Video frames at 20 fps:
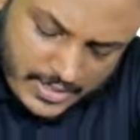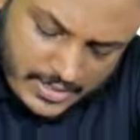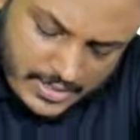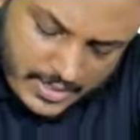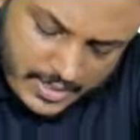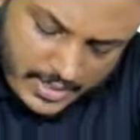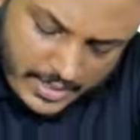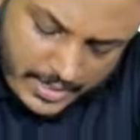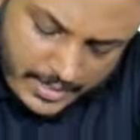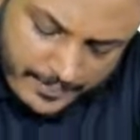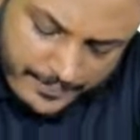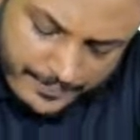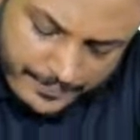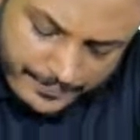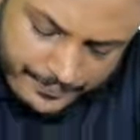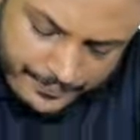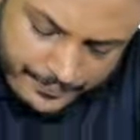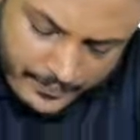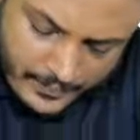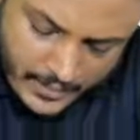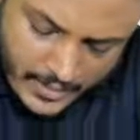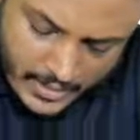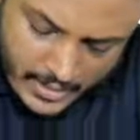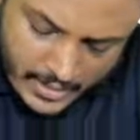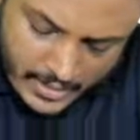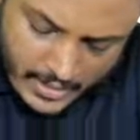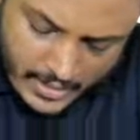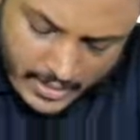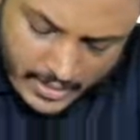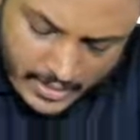See,
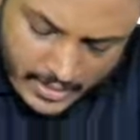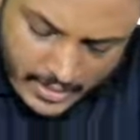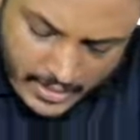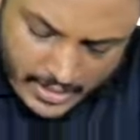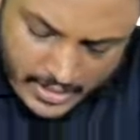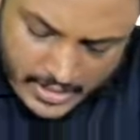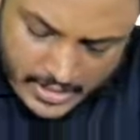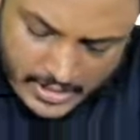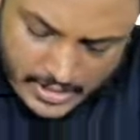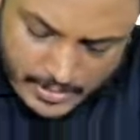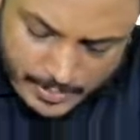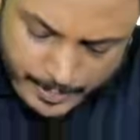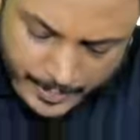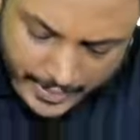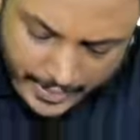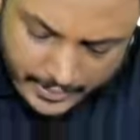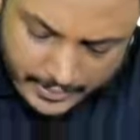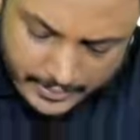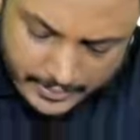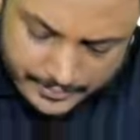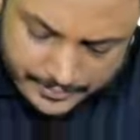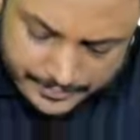inspect